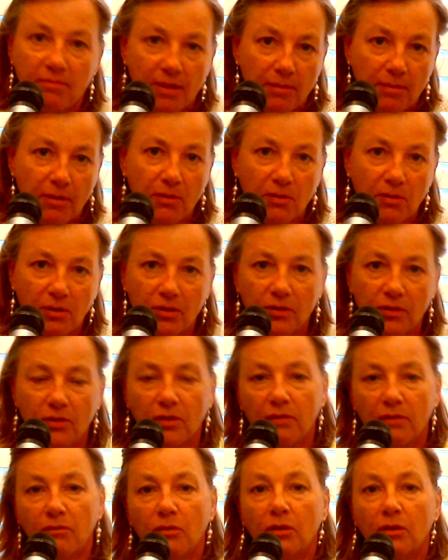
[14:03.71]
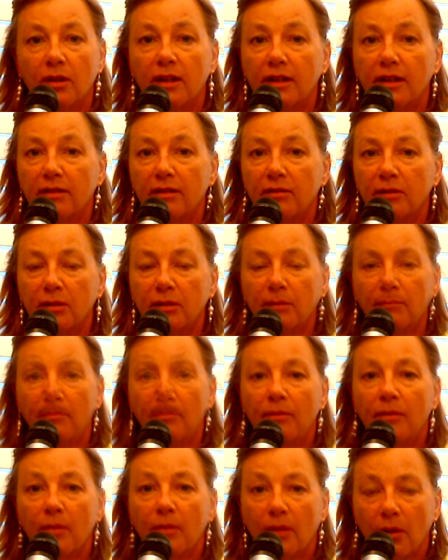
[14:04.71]
Maybe your horse is good for it, I don't know.
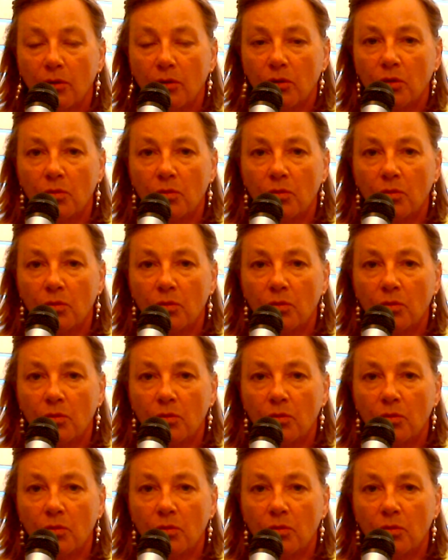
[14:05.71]
Ride without